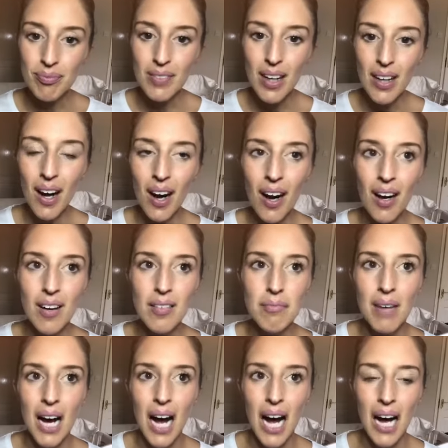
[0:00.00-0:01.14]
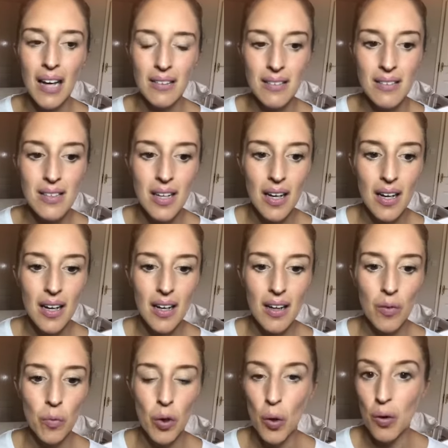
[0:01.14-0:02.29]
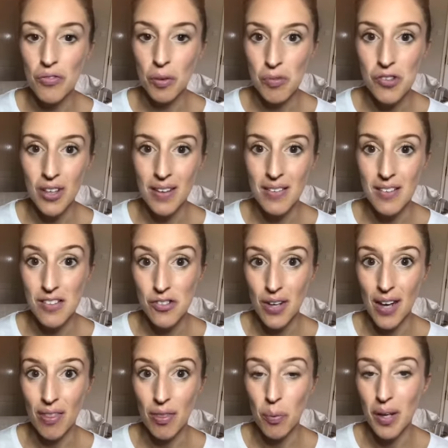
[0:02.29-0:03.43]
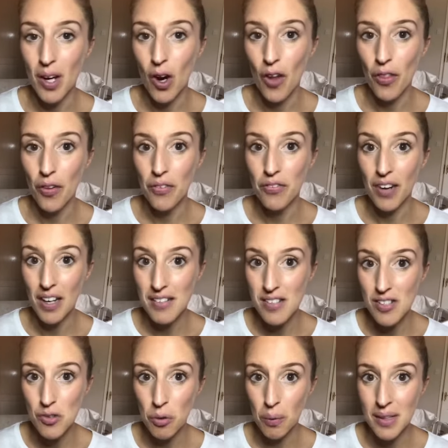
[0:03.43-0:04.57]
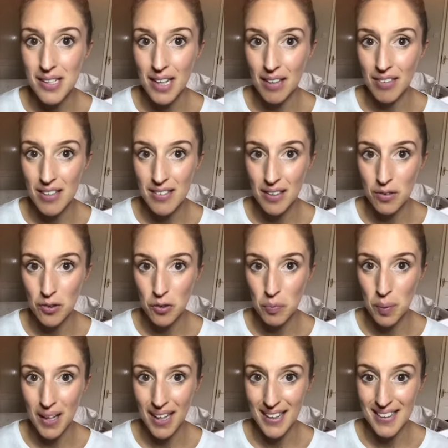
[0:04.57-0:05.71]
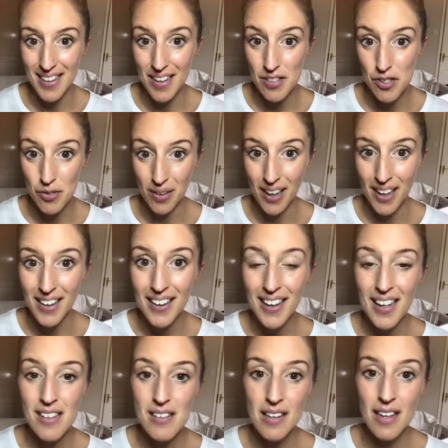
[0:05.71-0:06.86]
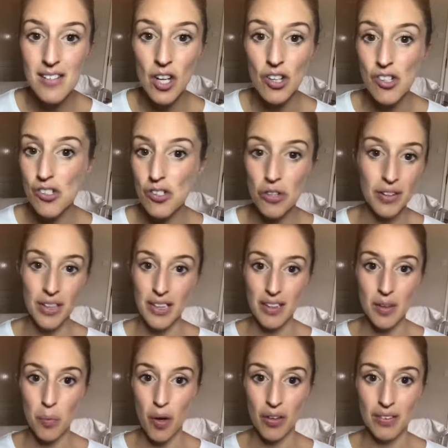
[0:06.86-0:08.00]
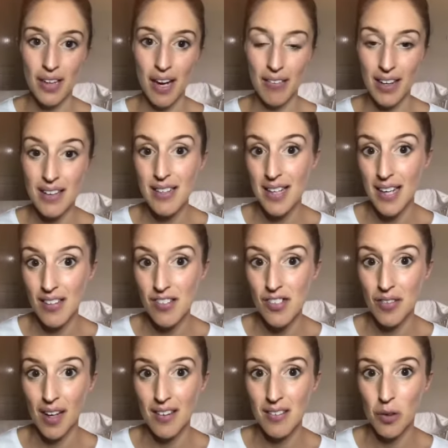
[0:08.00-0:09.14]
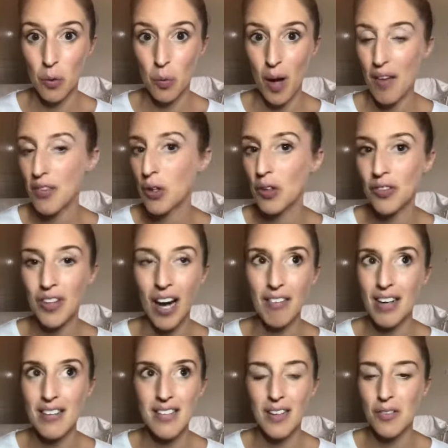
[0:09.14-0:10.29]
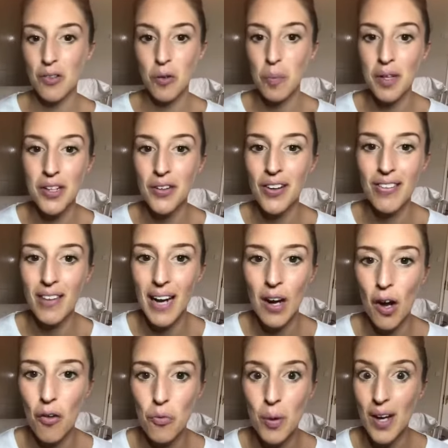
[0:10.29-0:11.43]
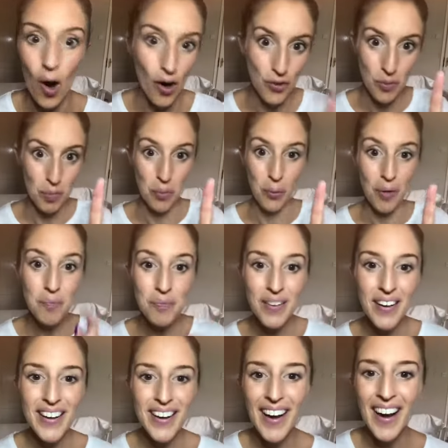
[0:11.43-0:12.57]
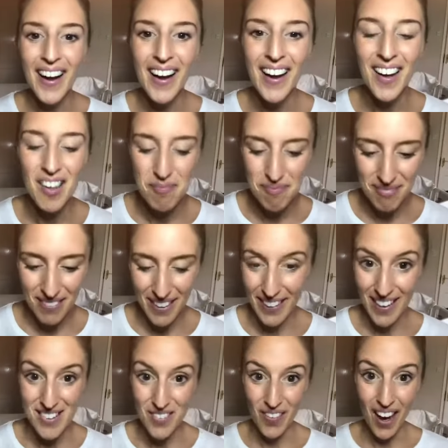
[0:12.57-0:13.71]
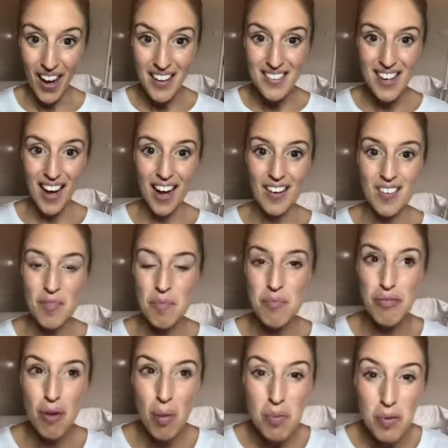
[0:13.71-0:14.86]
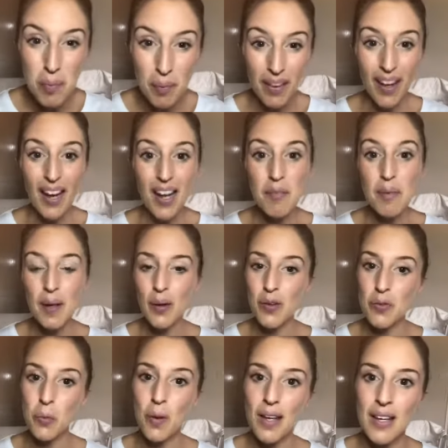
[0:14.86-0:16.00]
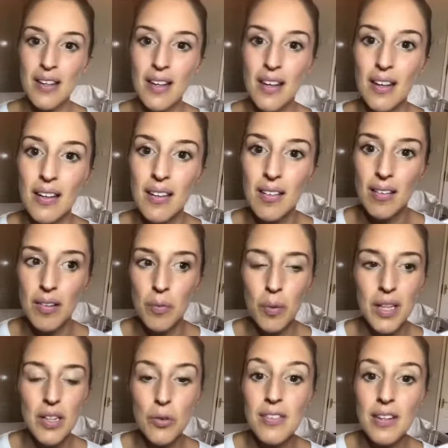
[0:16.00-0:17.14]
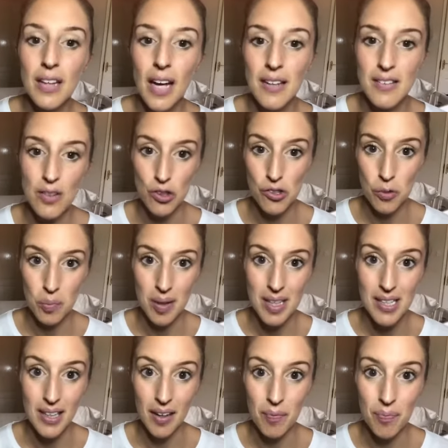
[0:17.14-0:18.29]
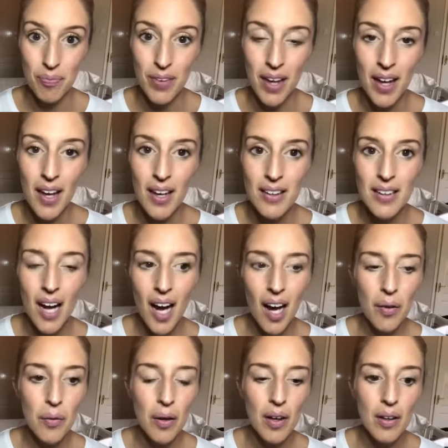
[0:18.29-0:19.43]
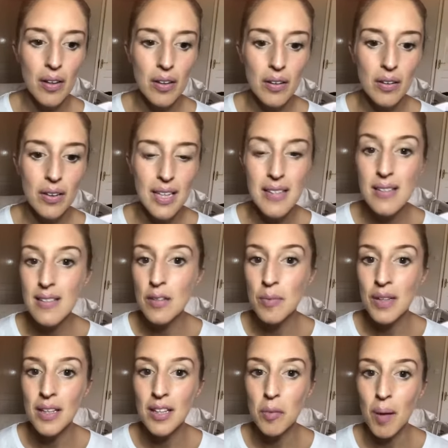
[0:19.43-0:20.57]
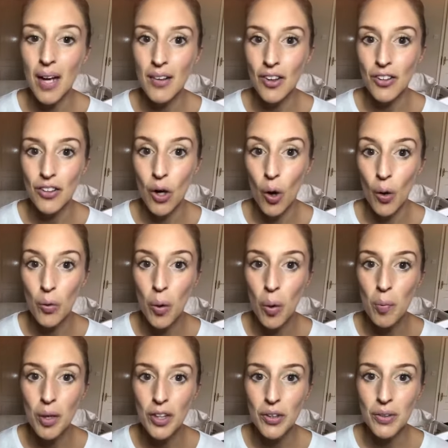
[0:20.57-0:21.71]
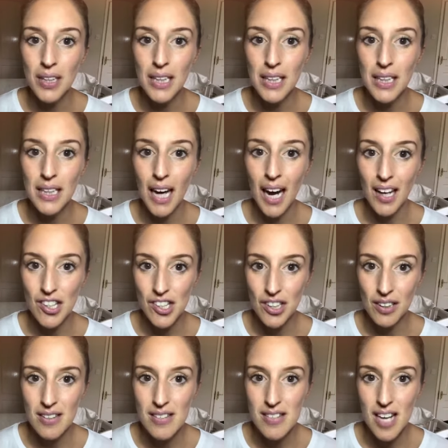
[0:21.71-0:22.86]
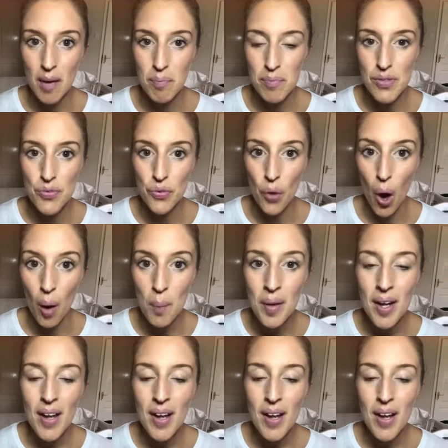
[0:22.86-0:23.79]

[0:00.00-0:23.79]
And we're going from strength to strength. We are the fastest growing direct sales company in history. So that's not just currently in the world now, that's in history. So whatever direct sales company you can think of, we are number one. And that's a fact. And probably because we utilise social media. Now, this is something that you might not know, but Unique actually stems from